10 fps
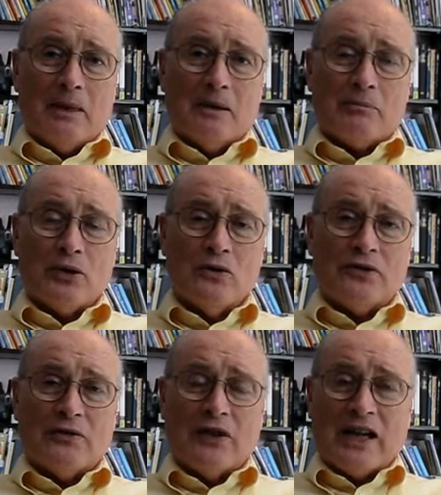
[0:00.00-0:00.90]
proof
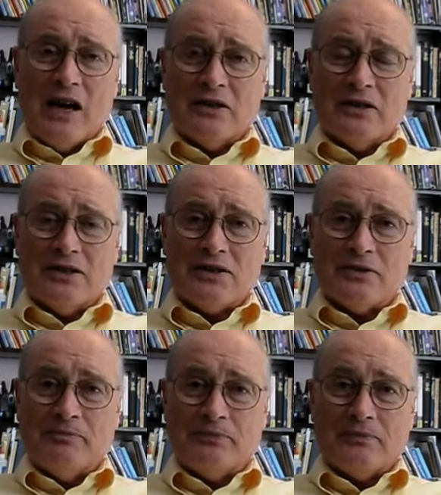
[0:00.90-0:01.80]
of the calculus,
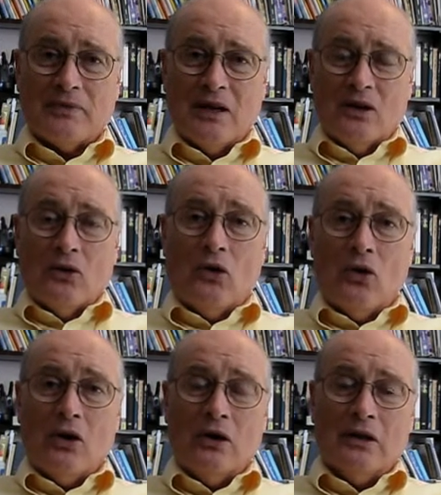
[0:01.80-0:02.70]

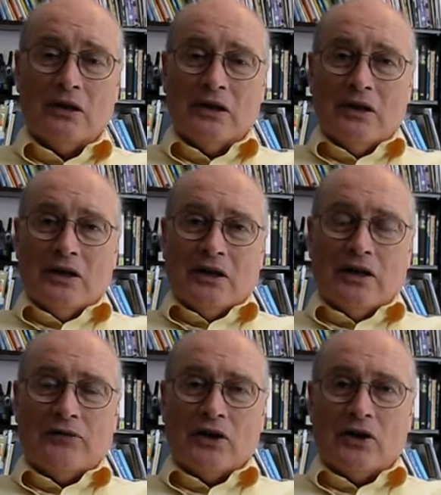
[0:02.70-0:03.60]
or
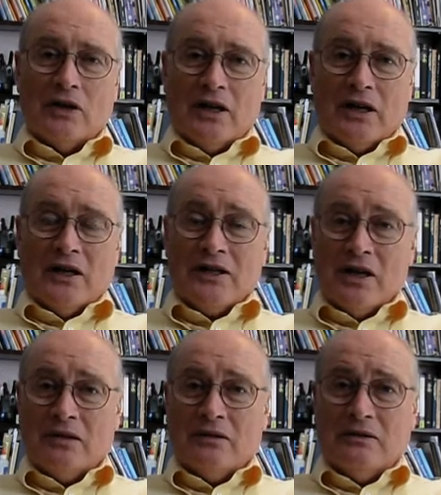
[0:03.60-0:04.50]
if you're a
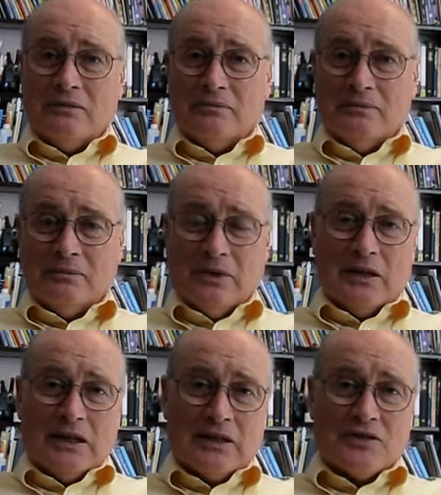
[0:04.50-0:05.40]
young
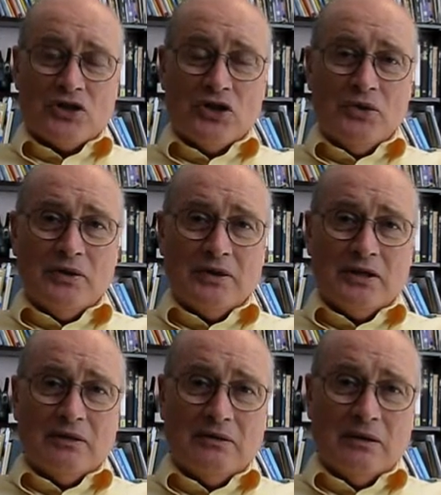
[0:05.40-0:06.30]
student,
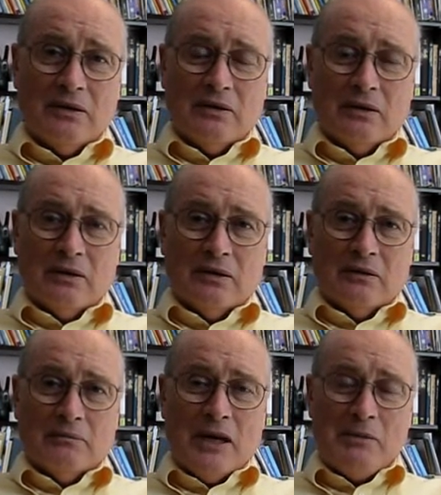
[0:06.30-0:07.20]

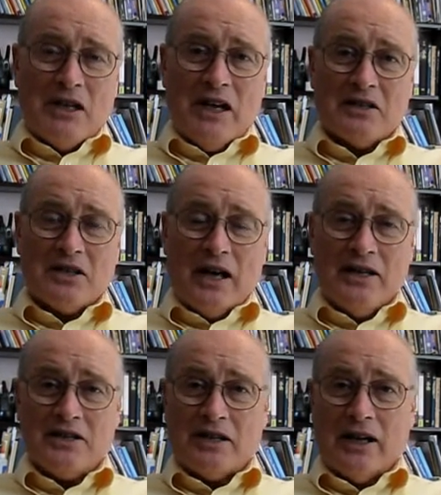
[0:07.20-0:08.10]
maybe the next
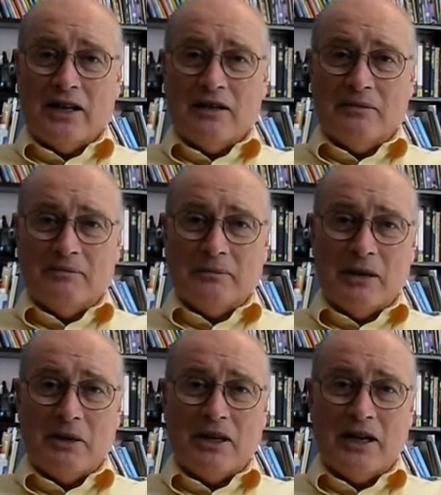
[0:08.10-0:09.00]
Einstein,
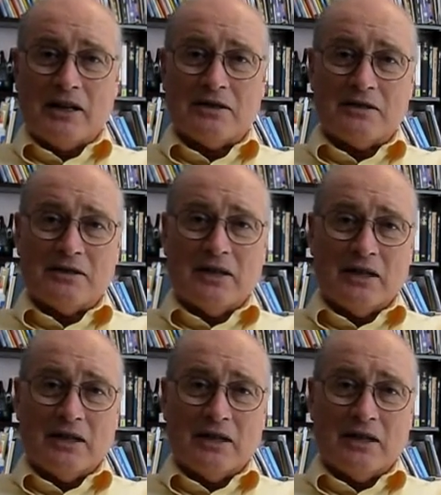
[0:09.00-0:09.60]
maybe the next